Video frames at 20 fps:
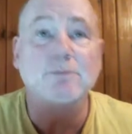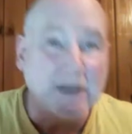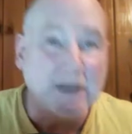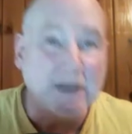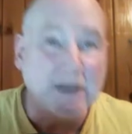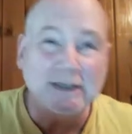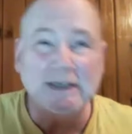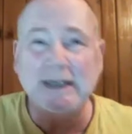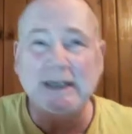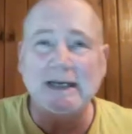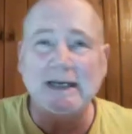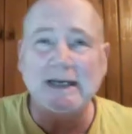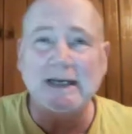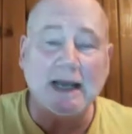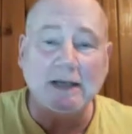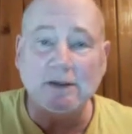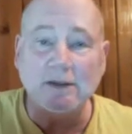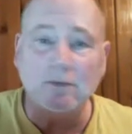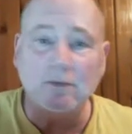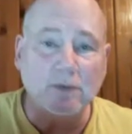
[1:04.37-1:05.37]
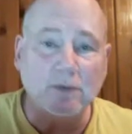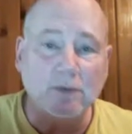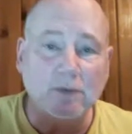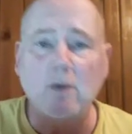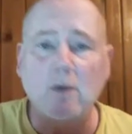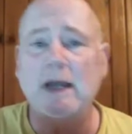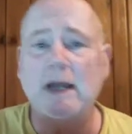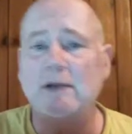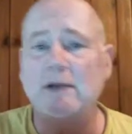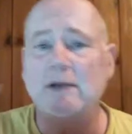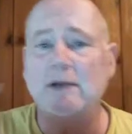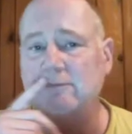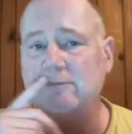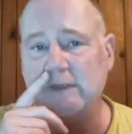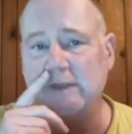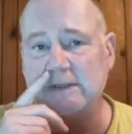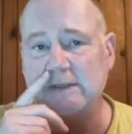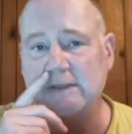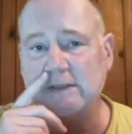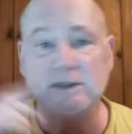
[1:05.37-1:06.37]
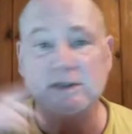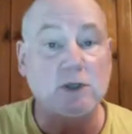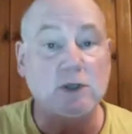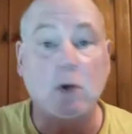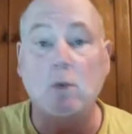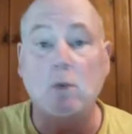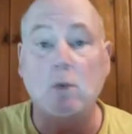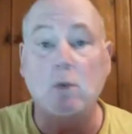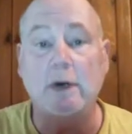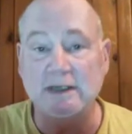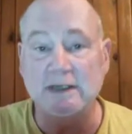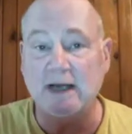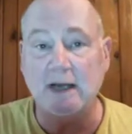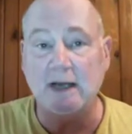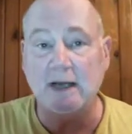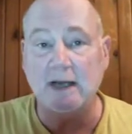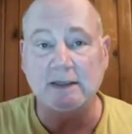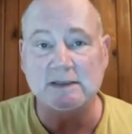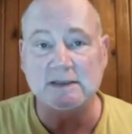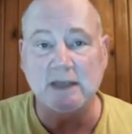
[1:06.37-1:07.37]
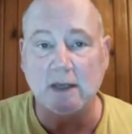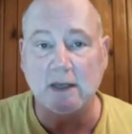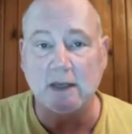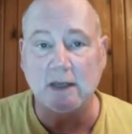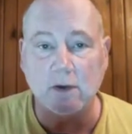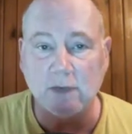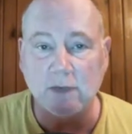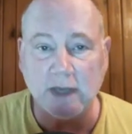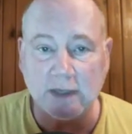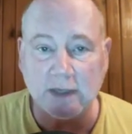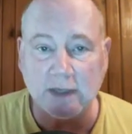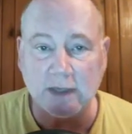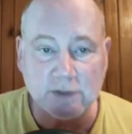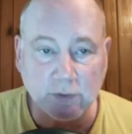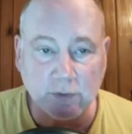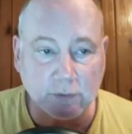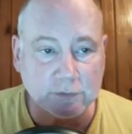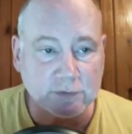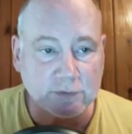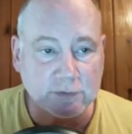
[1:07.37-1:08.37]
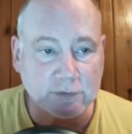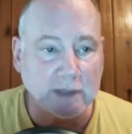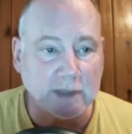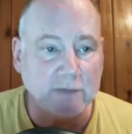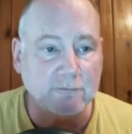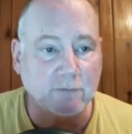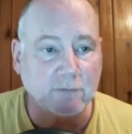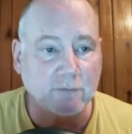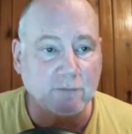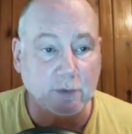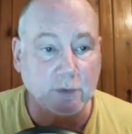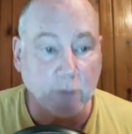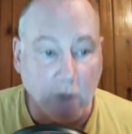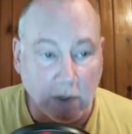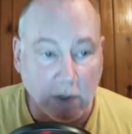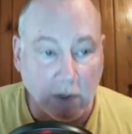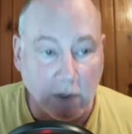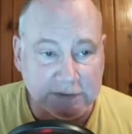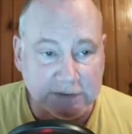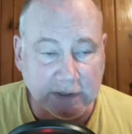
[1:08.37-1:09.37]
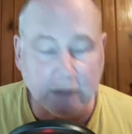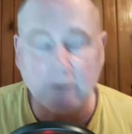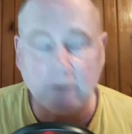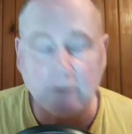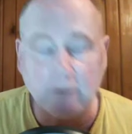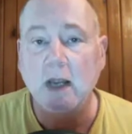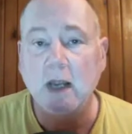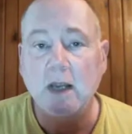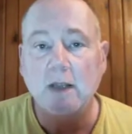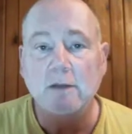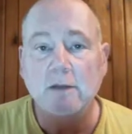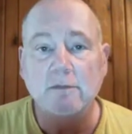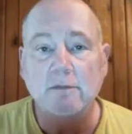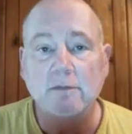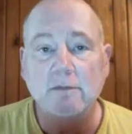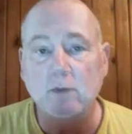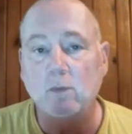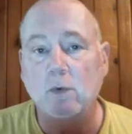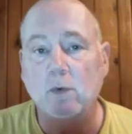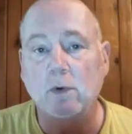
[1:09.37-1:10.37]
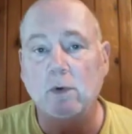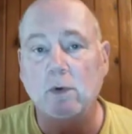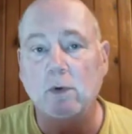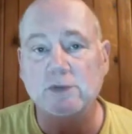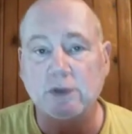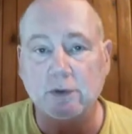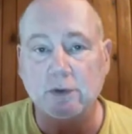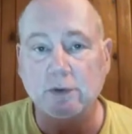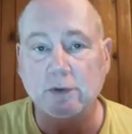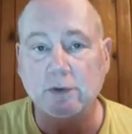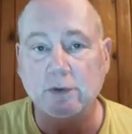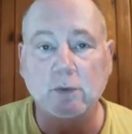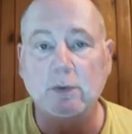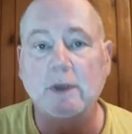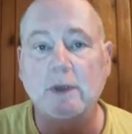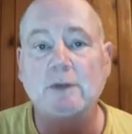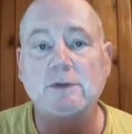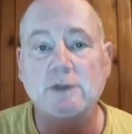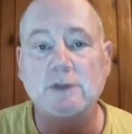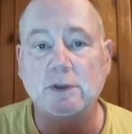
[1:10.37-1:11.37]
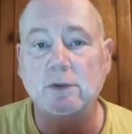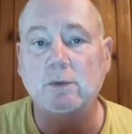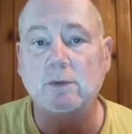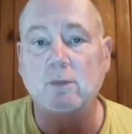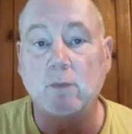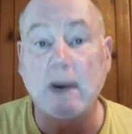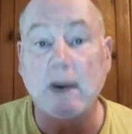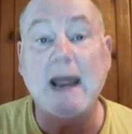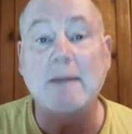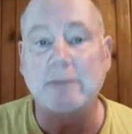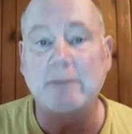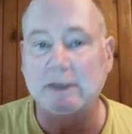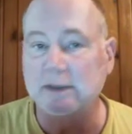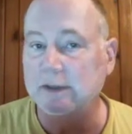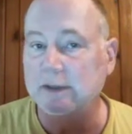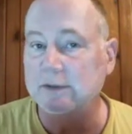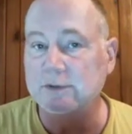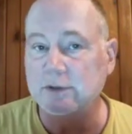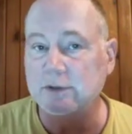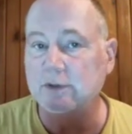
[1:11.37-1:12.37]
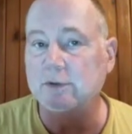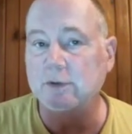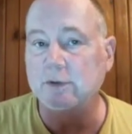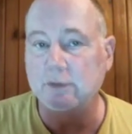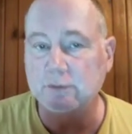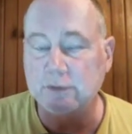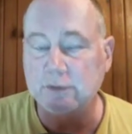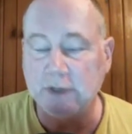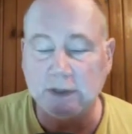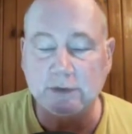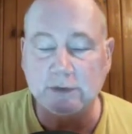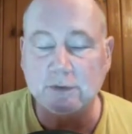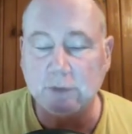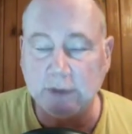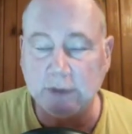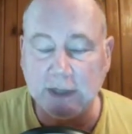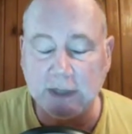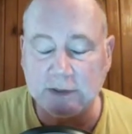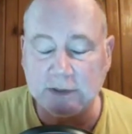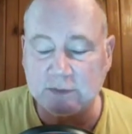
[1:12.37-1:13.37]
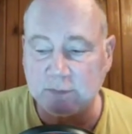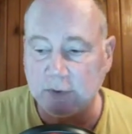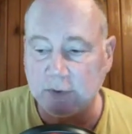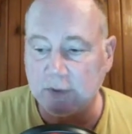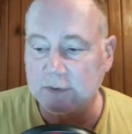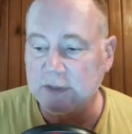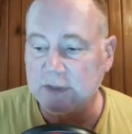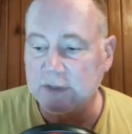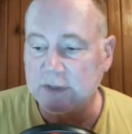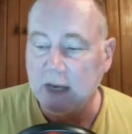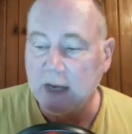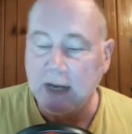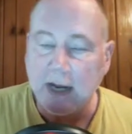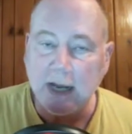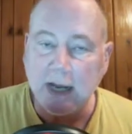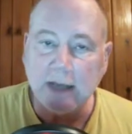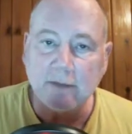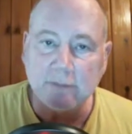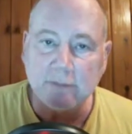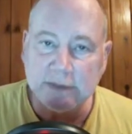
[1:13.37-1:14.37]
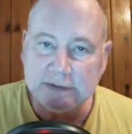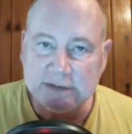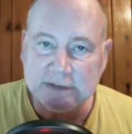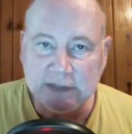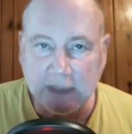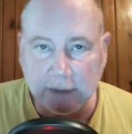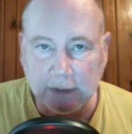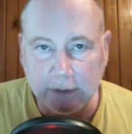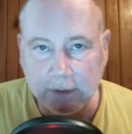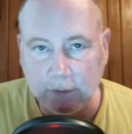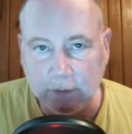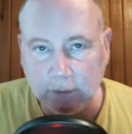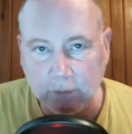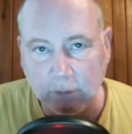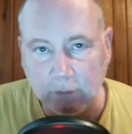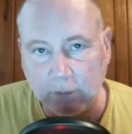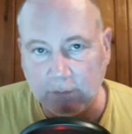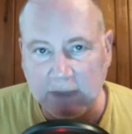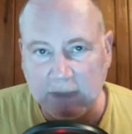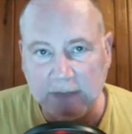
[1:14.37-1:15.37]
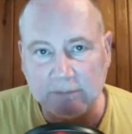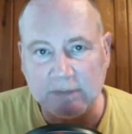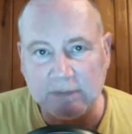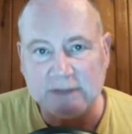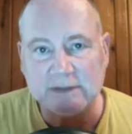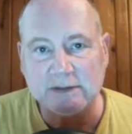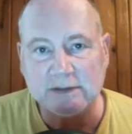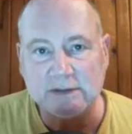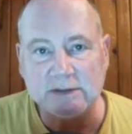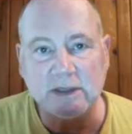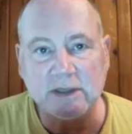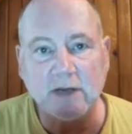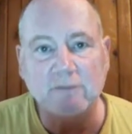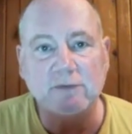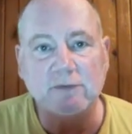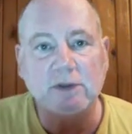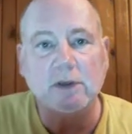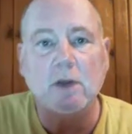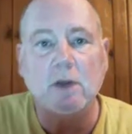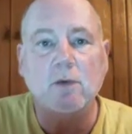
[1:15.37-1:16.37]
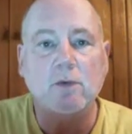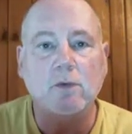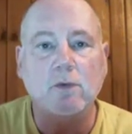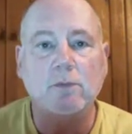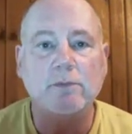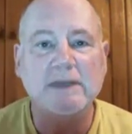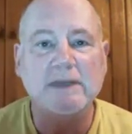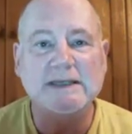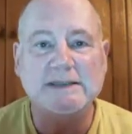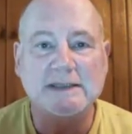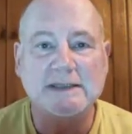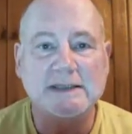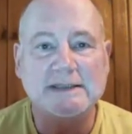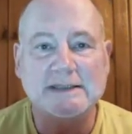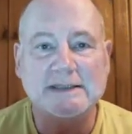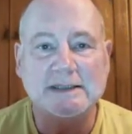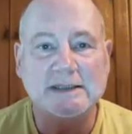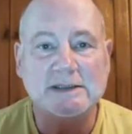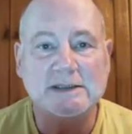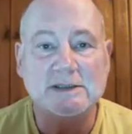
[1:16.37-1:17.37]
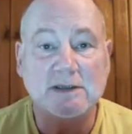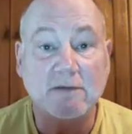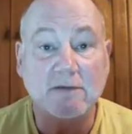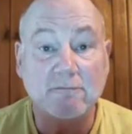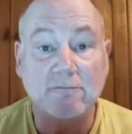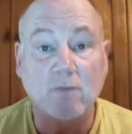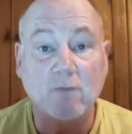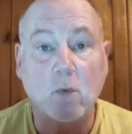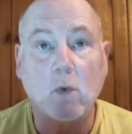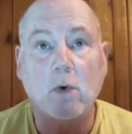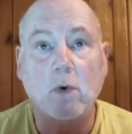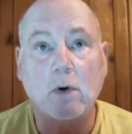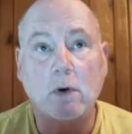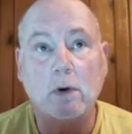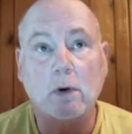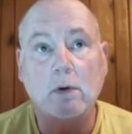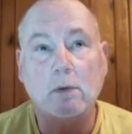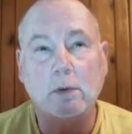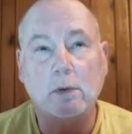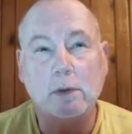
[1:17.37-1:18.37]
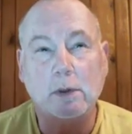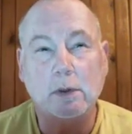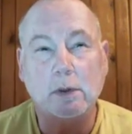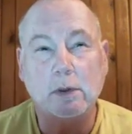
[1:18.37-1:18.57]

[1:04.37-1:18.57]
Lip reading: but Lee, I don't know how to fix this. Don't worry, Taqi's got all kinds of cool training for you also that will rapidly turn you into an expert. I have been selling Google My Business stuff to local businesses for